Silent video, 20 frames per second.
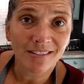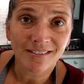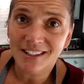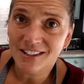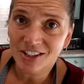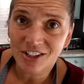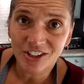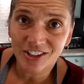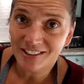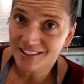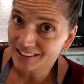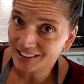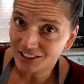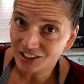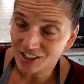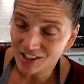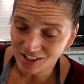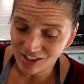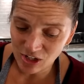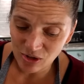as well. It's a good,
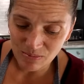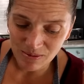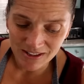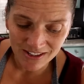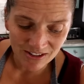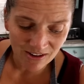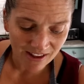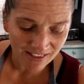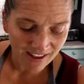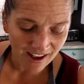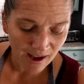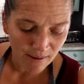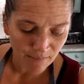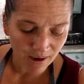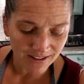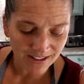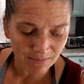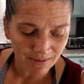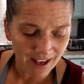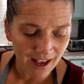delicious soup. And so I
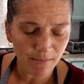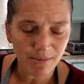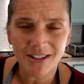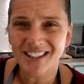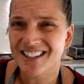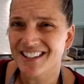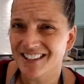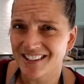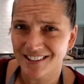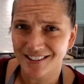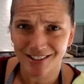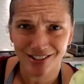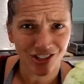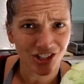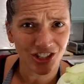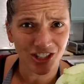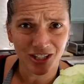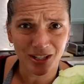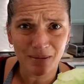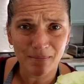thought I bought some cabbage because
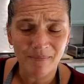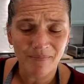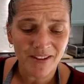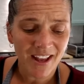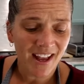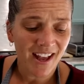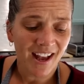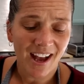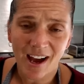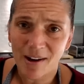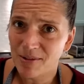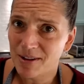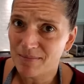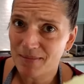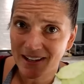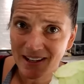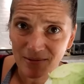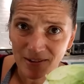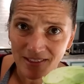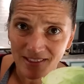it's cheap.
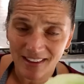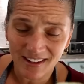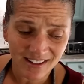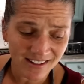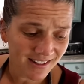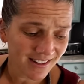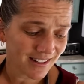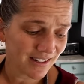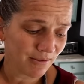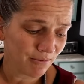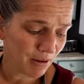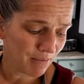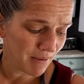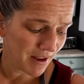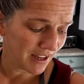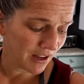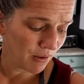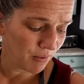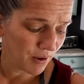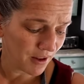And we make it with this,
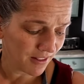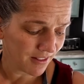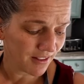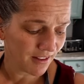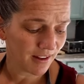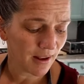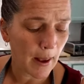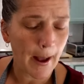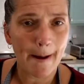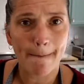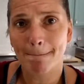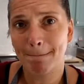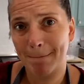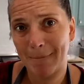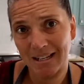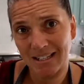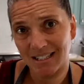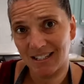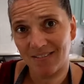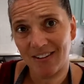we make it with
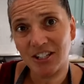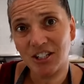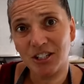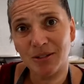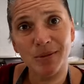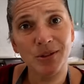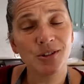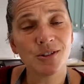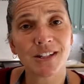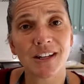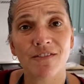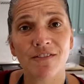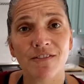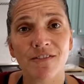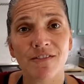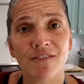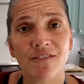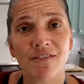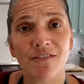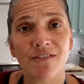mixed vegetables.
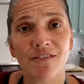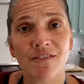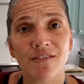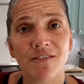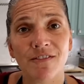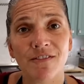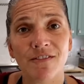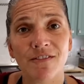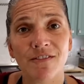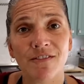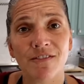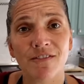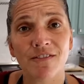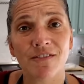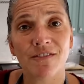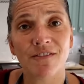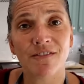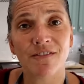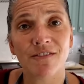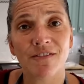But they never make it
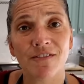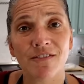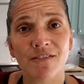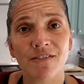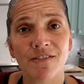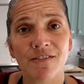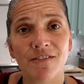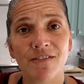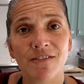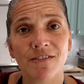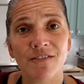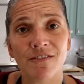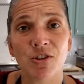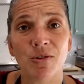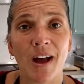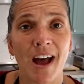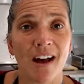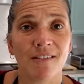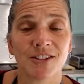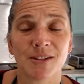with protein.
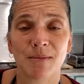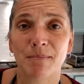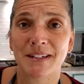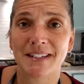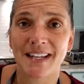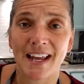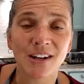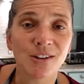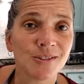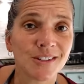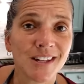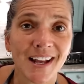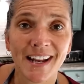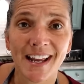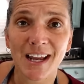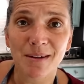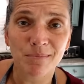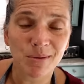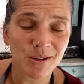If you have some potatoes